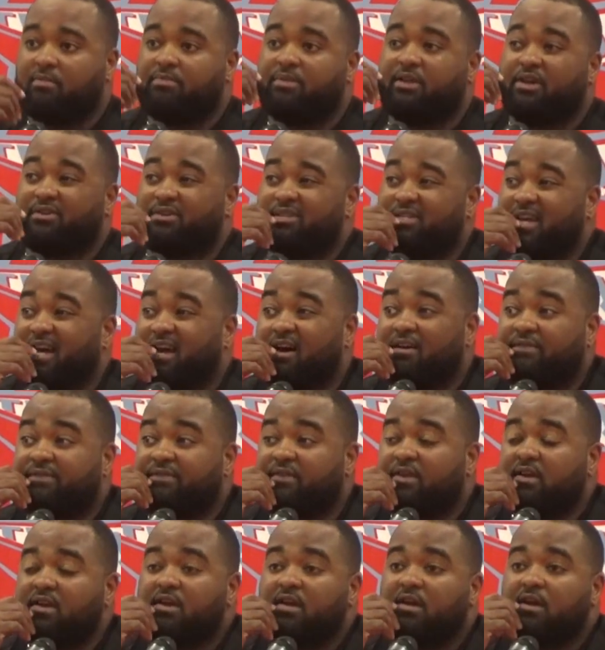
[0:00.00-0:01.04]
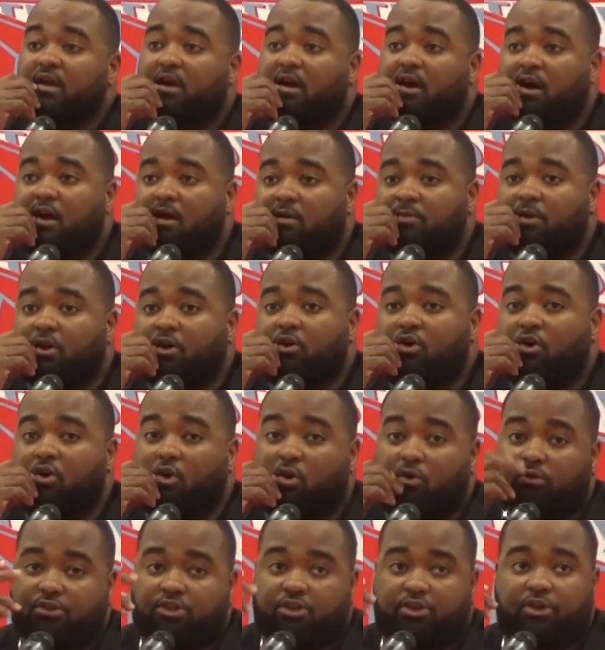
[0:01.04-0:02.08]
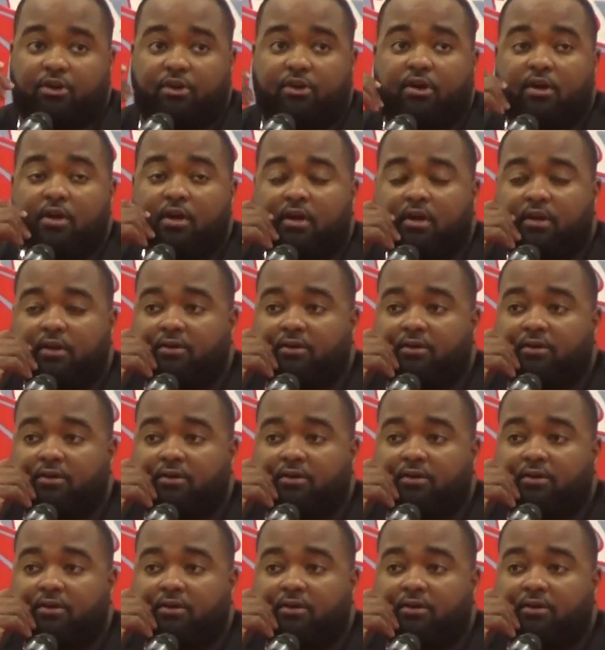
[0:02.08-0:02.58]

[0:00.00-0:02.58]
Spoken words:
They're tough. The culture,